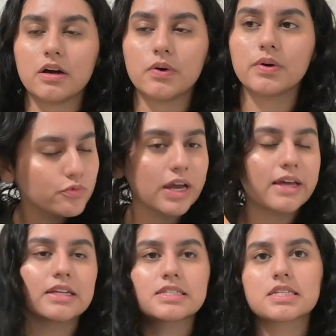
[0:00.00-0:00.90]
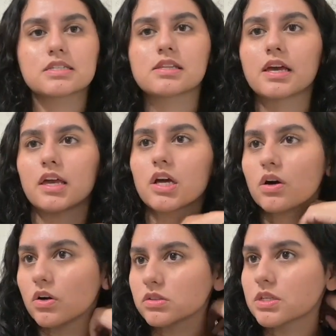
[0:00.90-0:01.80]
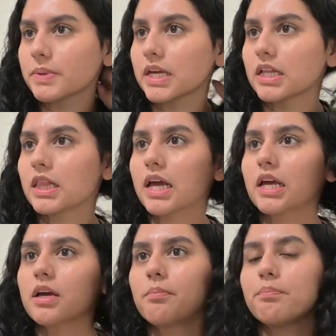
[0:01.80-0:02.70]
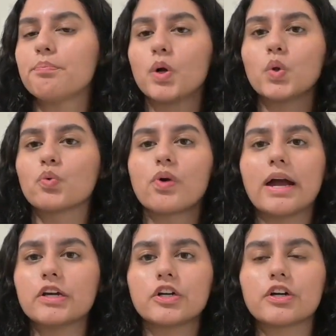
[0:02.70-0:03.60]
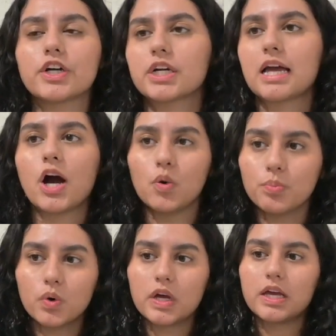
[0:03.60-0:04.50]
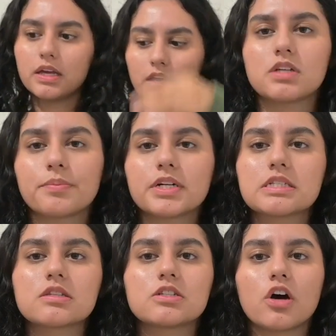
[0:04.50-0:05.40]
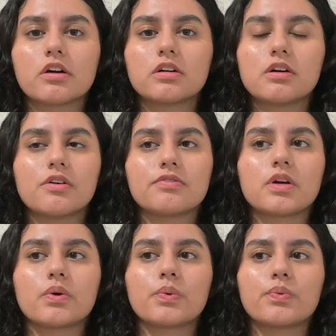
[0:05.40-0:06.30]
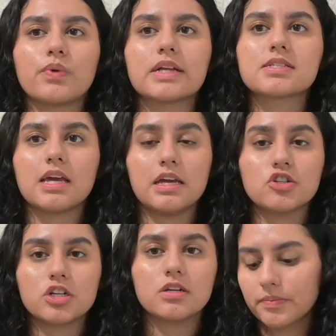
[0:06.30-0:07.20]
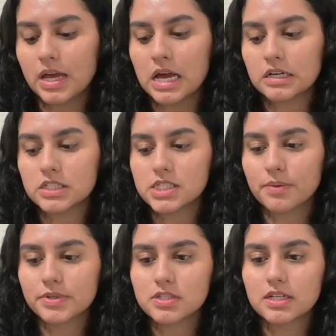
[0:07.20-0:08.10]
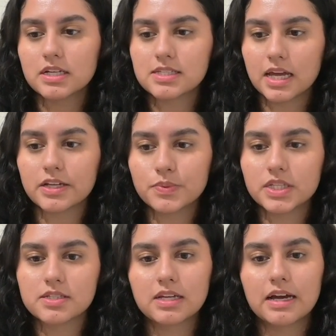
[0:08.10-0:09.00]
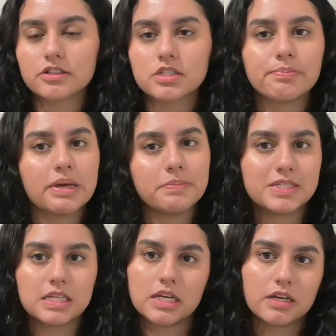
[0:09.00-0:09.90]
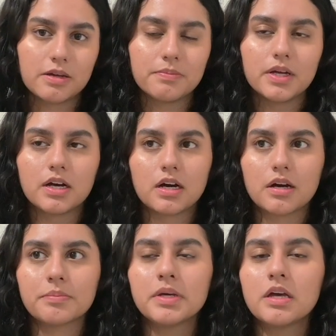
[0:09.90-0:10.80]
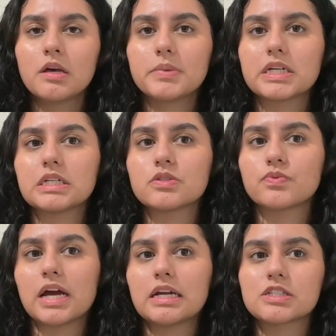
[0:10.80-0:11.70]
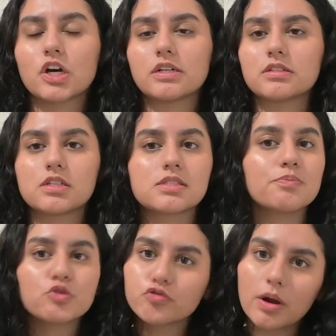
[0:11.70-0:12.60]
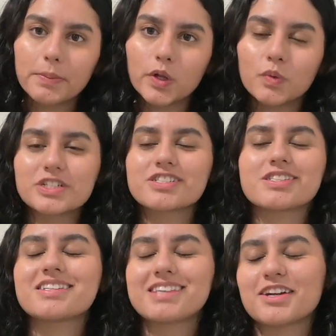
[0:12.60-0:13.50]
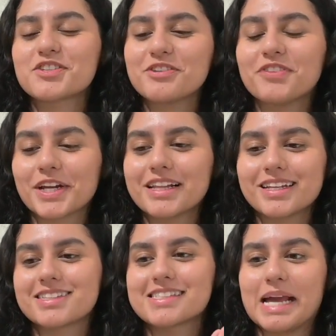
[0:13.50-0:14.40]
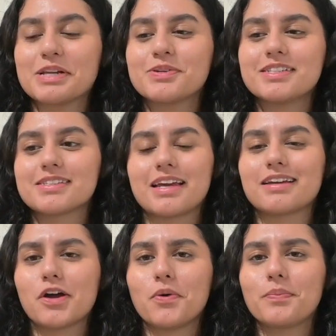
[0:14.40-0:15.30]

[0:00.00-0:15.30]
out. Rhett is this like ultimate like bull rider cowboy. Summer is the daughter of Rhett's agent, and Summer's like assigned with this task to babysit him because Rhett has gotten into some trouble, which is, it's actually funny. Like the scandal is like